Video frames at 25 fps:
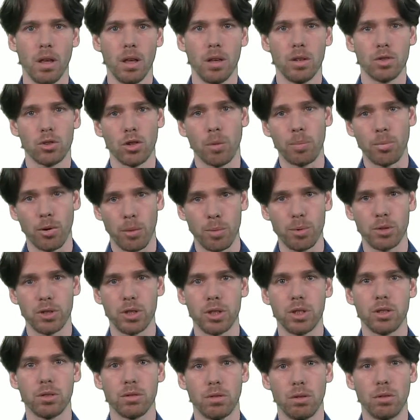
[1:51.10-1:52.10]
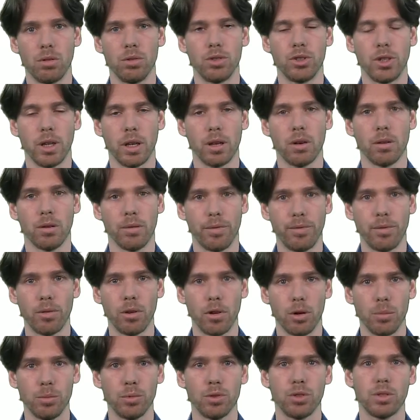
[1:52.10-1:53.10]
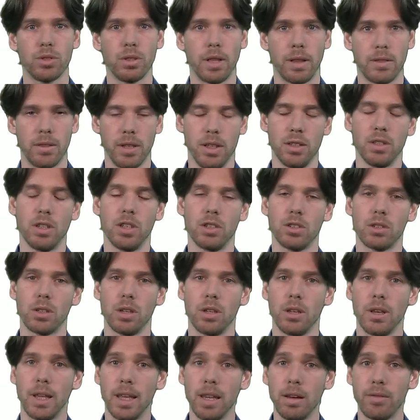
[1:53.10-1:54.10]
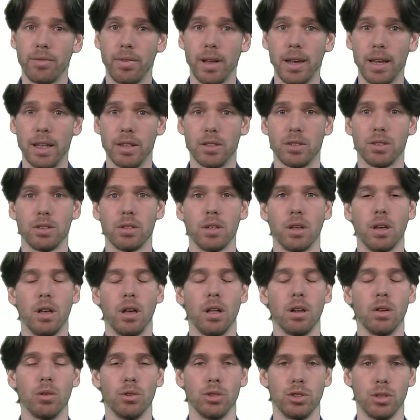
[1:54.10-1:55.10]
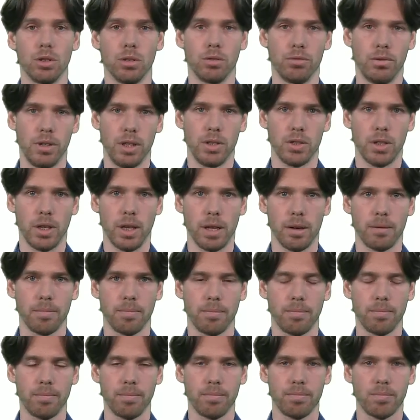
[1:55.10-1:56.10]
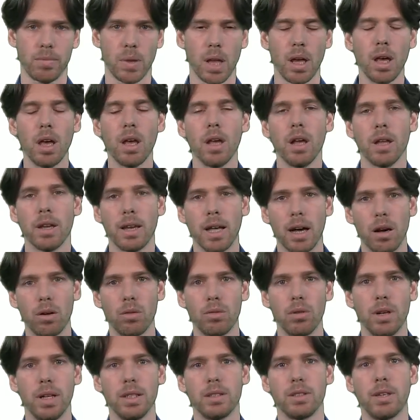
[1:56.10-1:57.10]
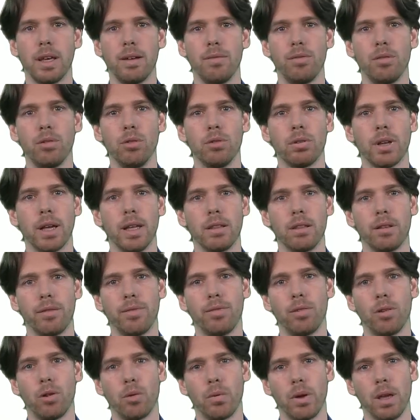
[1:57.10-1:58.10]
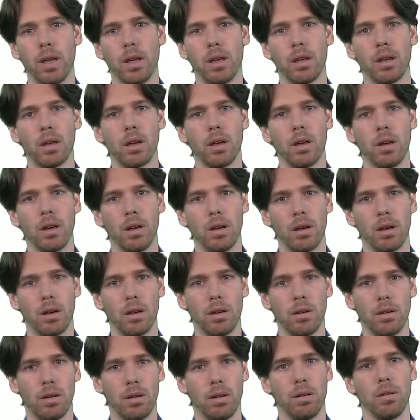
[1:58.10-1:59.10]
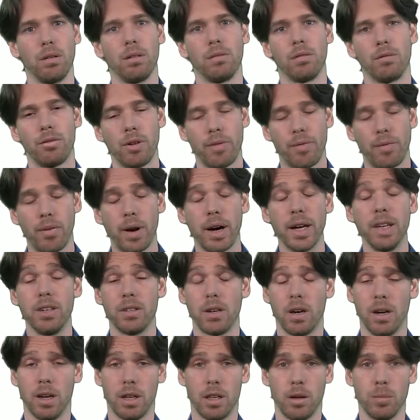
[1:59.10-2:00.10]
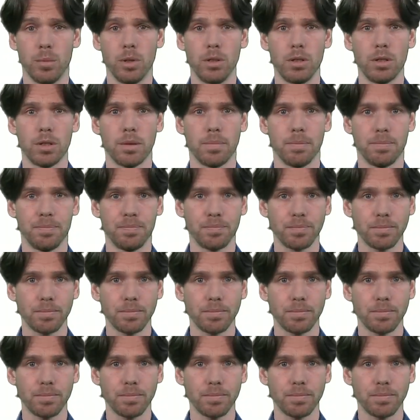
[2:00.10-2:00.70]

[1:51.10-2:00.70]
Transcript: So propositional logic confirms that this is an invalid logical reasoning. Now let's have a look at the following refined argument.